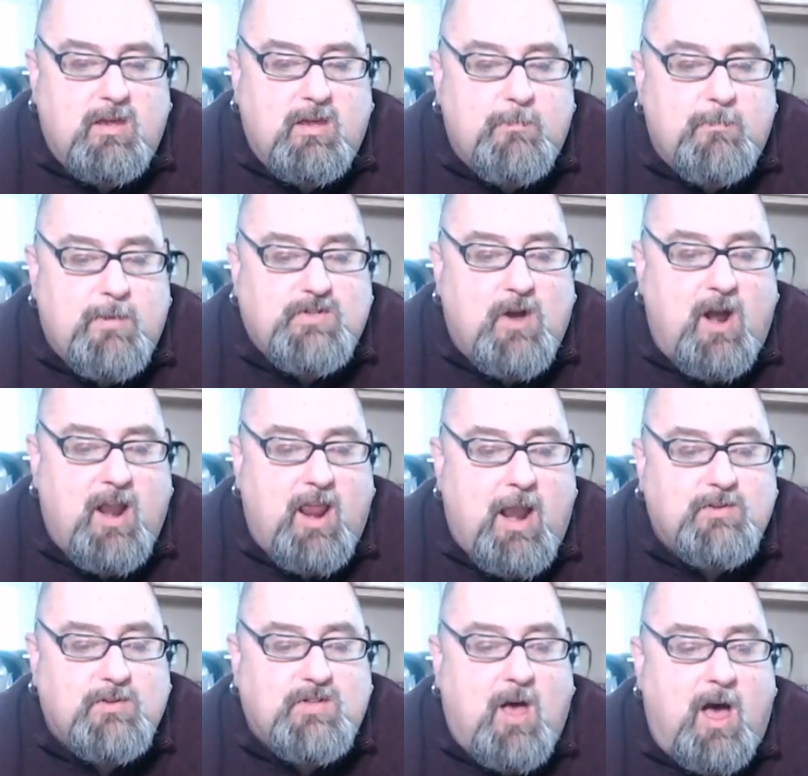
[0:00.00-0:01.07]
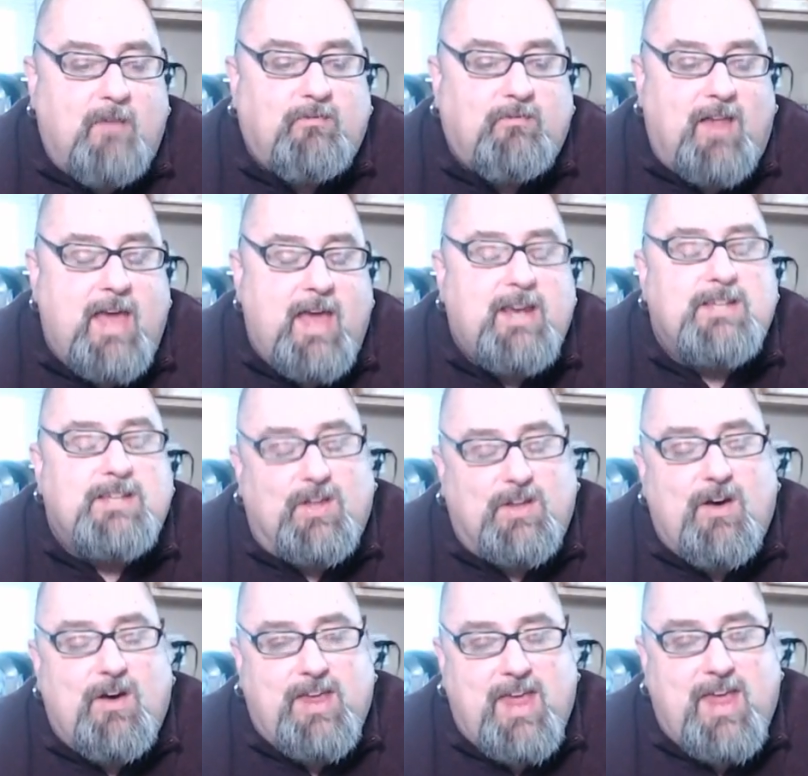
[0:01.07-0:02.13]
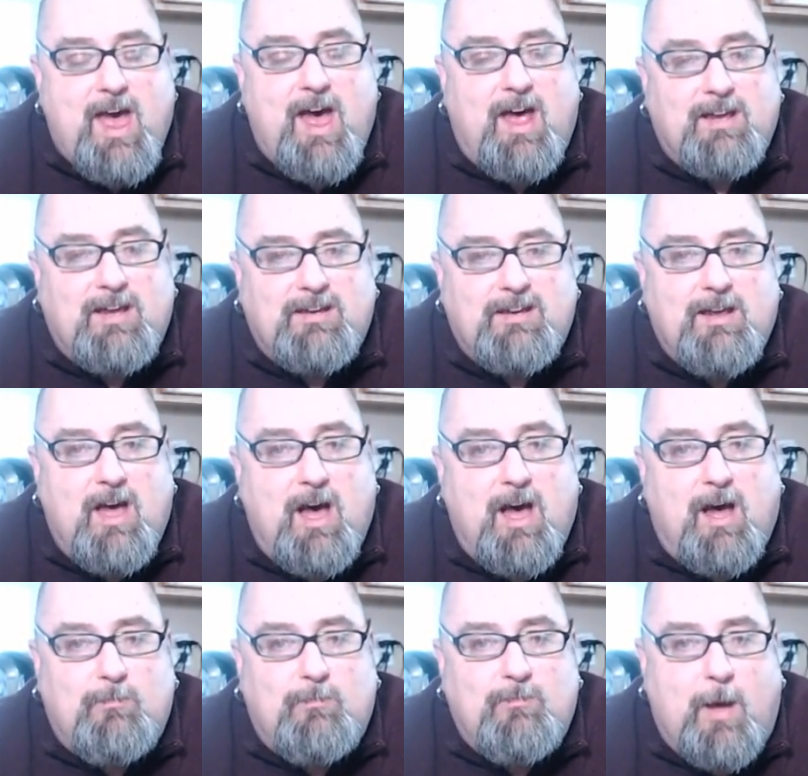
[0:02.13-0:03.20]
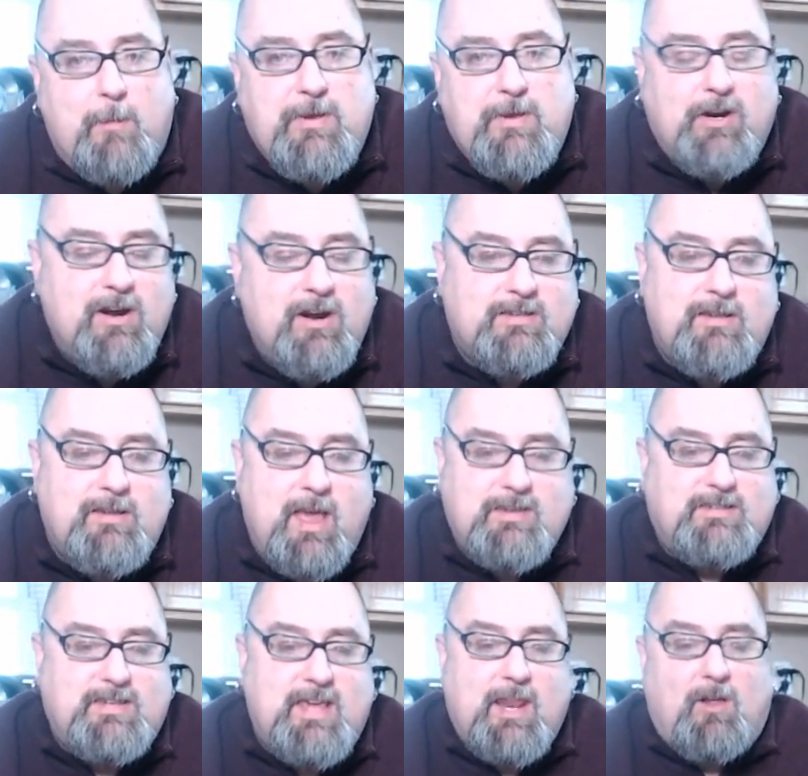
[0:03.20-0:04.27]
Bells are on, and I was offline until... No, yeah. I'm here at 10